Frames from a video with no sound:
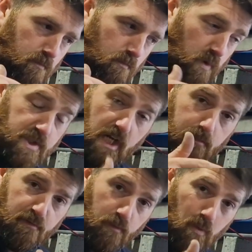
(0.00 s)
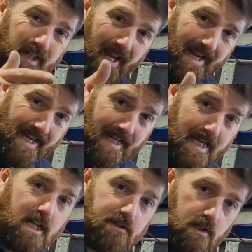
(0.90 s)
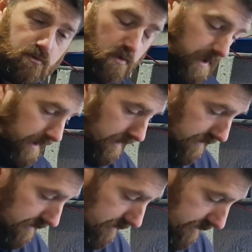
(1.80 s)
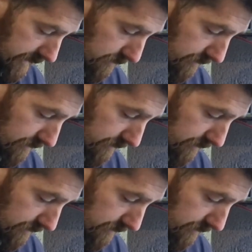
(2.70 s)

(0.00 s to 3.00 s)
Which came before KE Jetronic. Now